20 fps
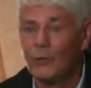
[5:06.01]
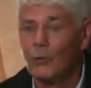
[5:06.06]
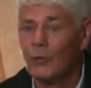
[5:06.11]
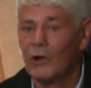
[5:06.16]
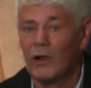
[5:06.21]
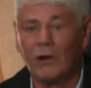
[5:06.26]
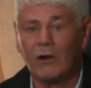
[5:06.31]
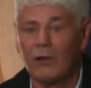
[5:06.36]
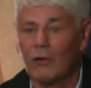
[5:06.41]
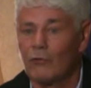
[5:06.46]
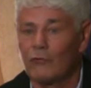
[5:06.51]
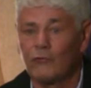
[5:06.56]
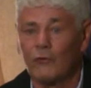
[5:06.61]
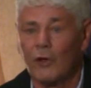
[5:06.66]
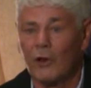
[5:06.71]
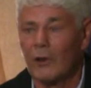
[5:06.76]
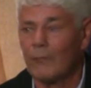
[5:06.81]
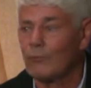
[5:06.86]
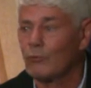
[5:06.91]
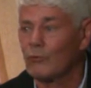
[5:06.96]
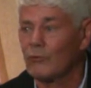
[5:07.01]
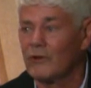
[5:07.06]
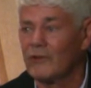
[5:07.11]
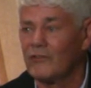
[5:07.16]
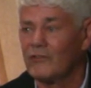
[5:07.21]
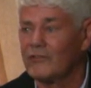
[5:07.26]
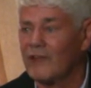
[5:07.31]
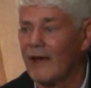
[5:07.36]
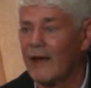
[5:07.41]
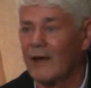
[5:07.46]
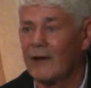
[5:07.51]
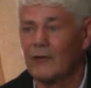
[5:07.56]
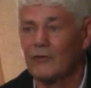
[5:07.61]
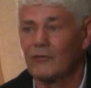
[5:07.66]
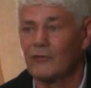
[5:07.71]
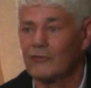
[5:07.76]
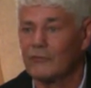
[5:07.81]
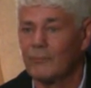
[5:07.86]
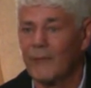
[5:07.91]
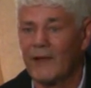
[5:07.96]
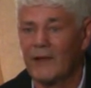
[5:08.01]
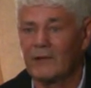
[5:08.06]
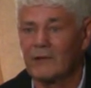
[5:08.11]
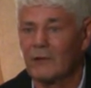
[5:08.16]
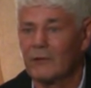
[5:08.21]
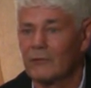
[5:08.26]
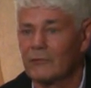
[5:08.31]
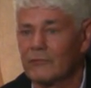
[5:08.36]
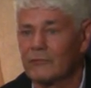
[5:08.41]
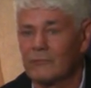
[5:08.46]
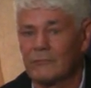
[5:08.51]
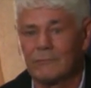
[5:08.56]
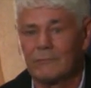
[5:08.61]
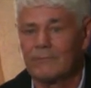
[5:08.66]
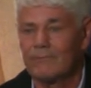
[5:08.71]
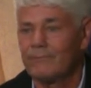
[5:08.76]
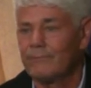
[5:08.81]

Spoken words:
would close all the breweries down and just make those